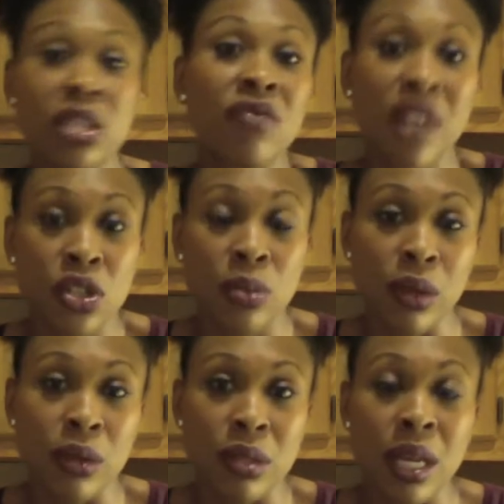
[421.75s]

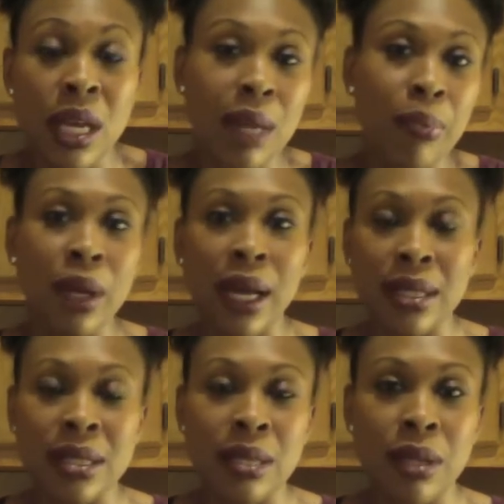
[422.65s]
vegetables and put
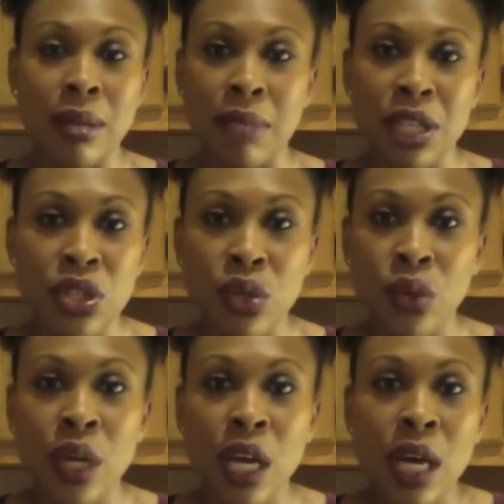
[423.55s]
on some of the
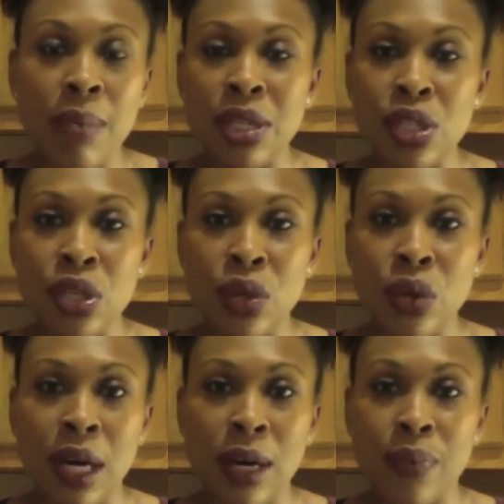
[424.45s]
miso
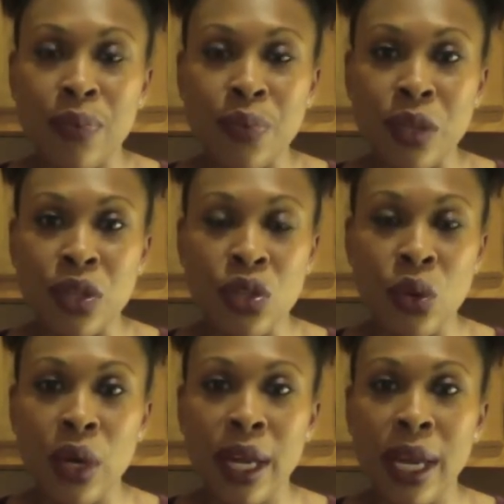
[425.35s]

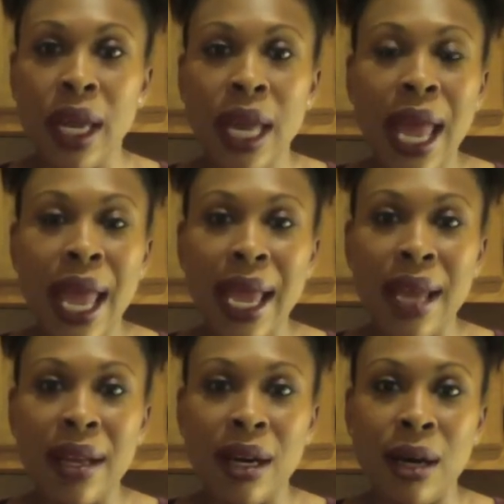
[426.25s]
soy,
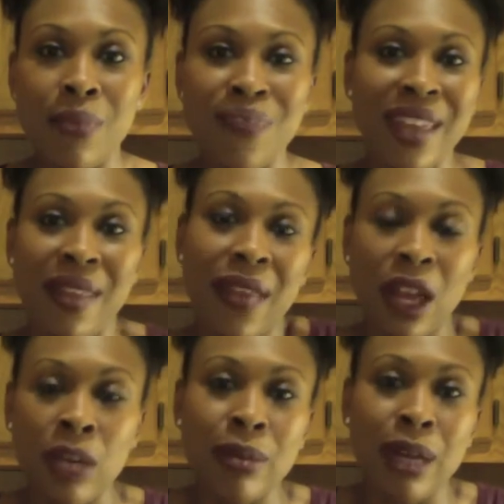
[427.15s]
and then
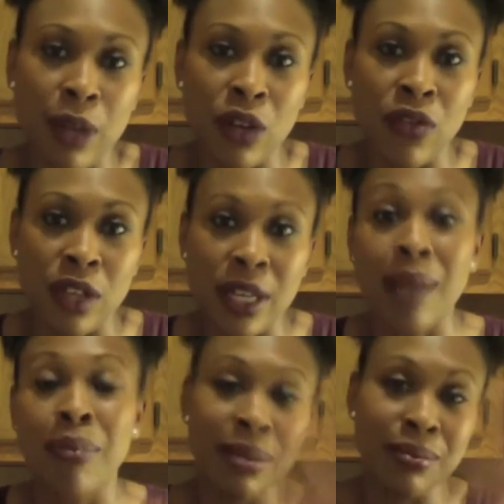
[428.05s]
that'll be my meal for the
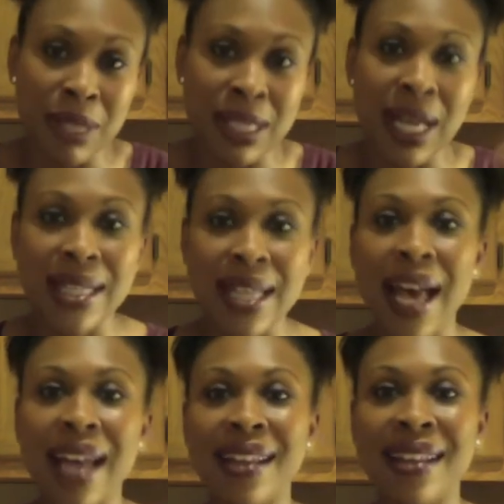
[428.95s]
day. But besides
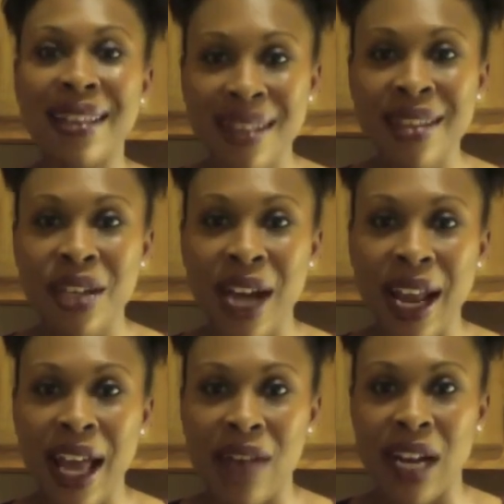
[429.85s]
that, you
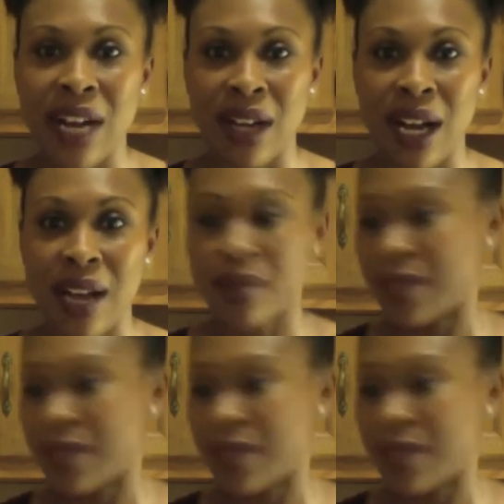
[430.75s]
gotta have your avocados.